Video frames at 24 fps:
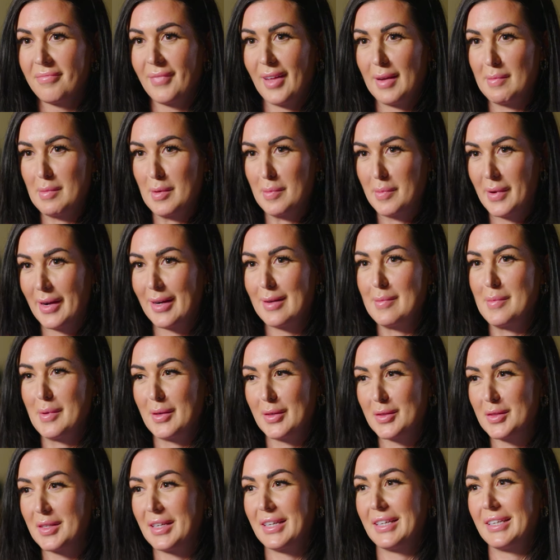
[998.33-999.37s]
A prepared
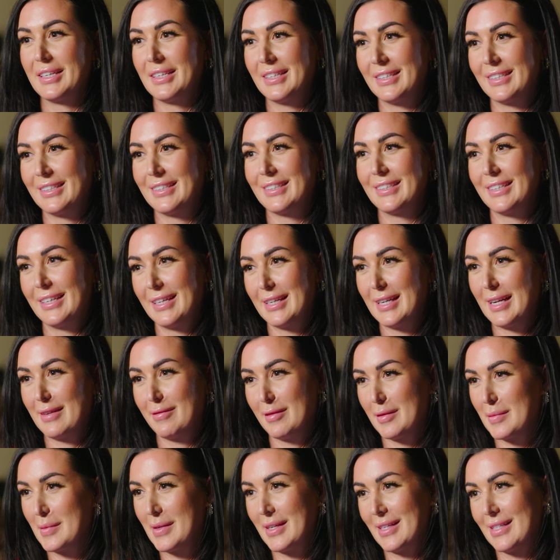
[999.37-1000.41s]
person can
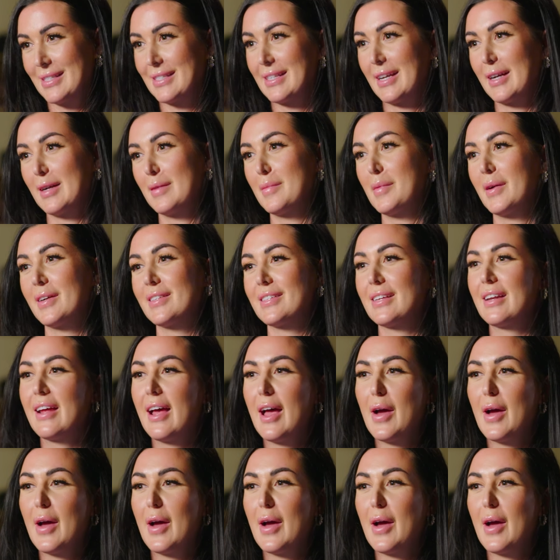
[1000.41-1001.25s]
never be a scared person.